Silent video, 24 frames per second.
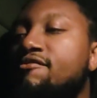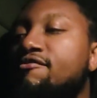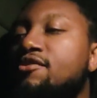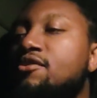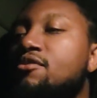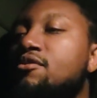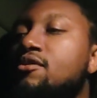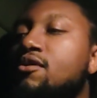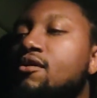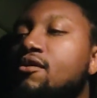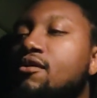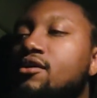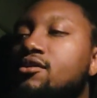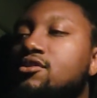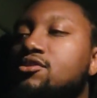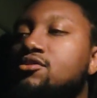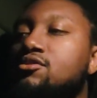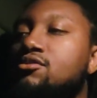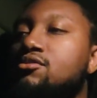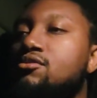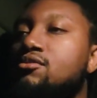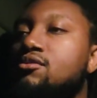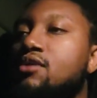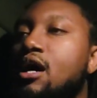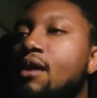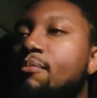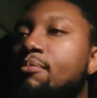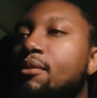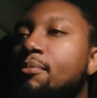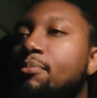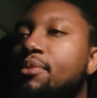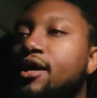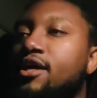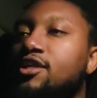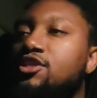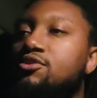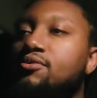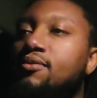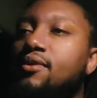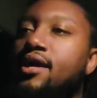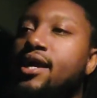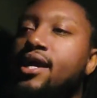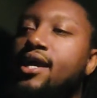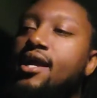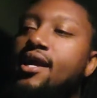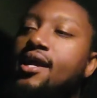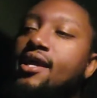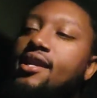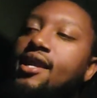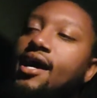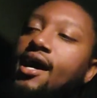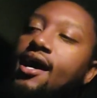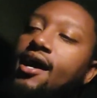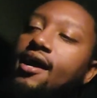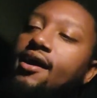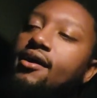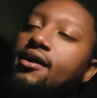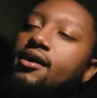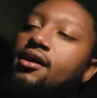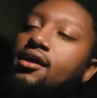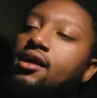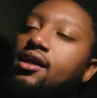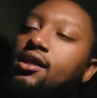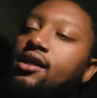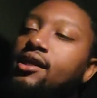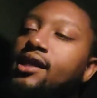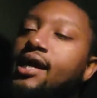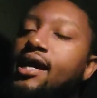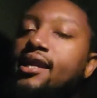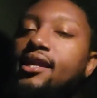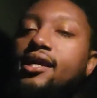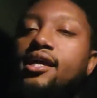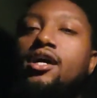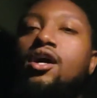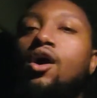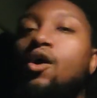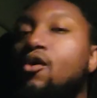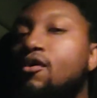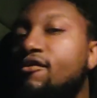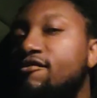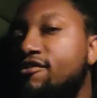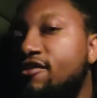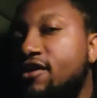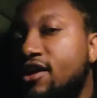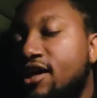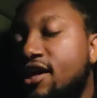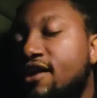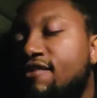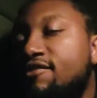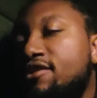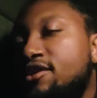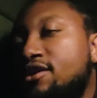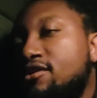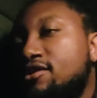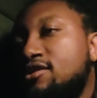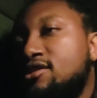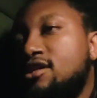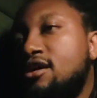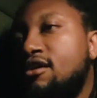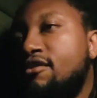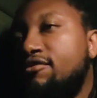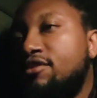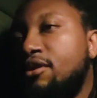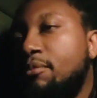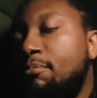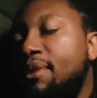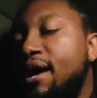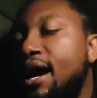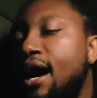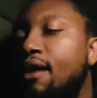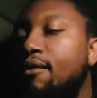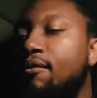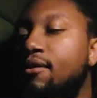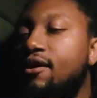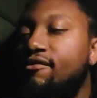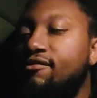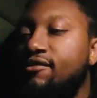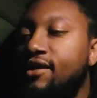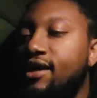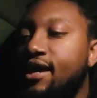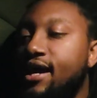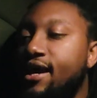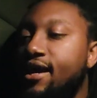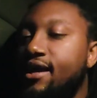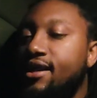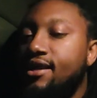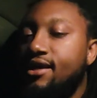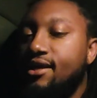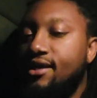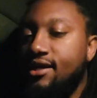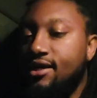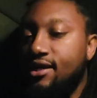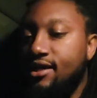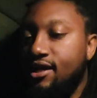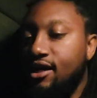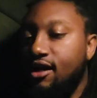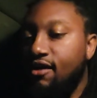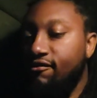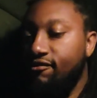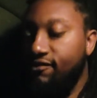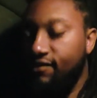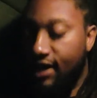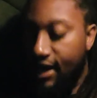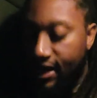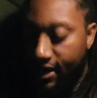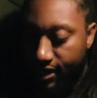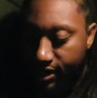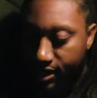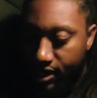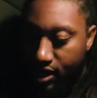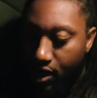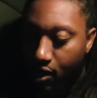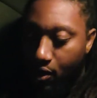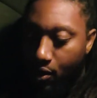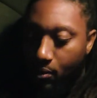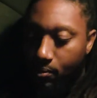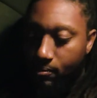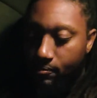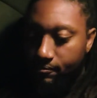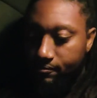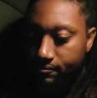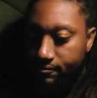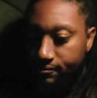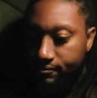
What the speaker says: you go into a perpetual hate and not letting it go and forgiving yourself, the power of letting go